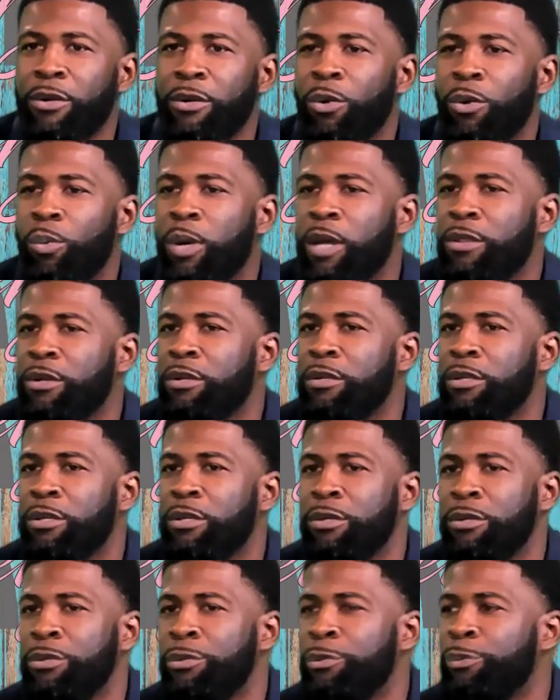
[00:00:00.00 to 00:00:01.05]
or whether
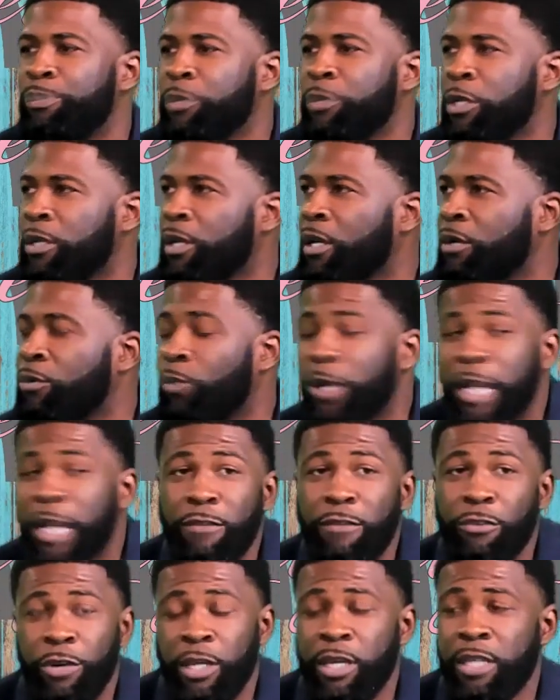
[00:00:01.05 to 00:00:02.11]

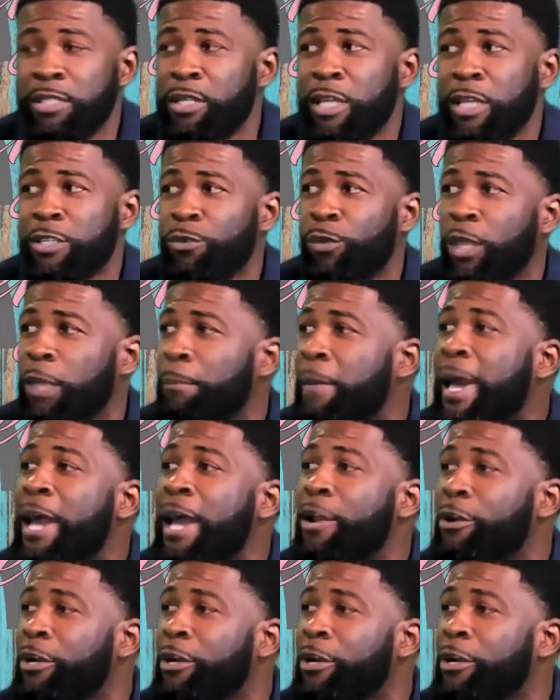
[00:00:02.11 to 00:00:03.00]
whatever it is, it doesn't really matter.